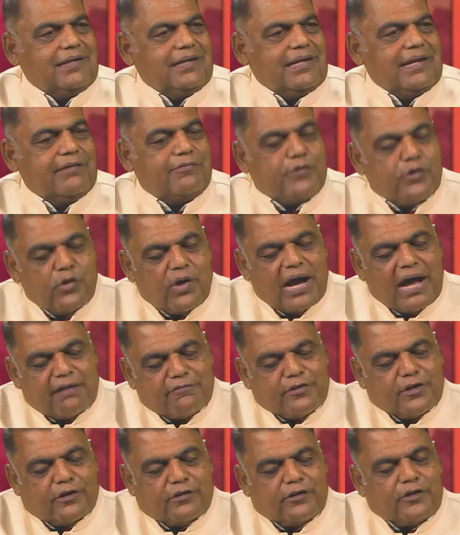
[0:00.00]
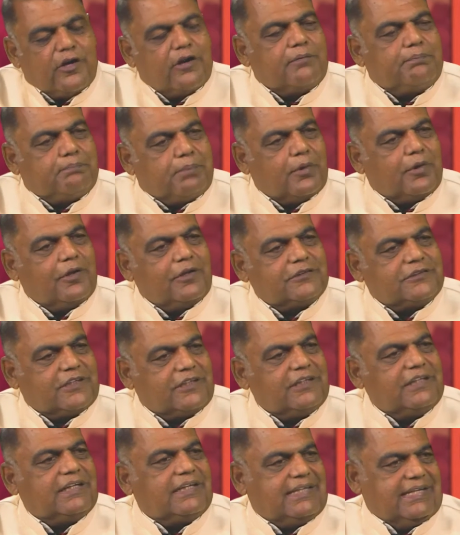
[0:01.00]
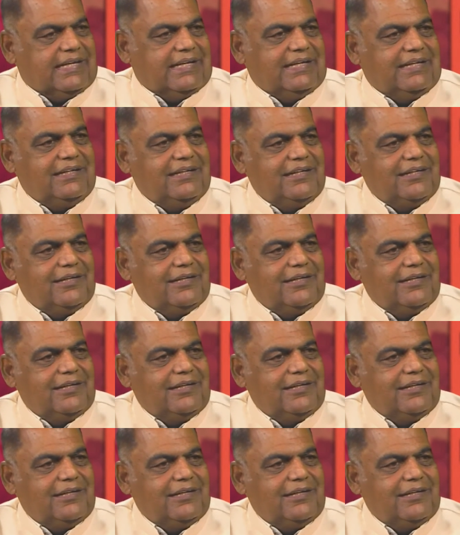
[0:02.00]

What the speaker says: If you have your pulse on the thing,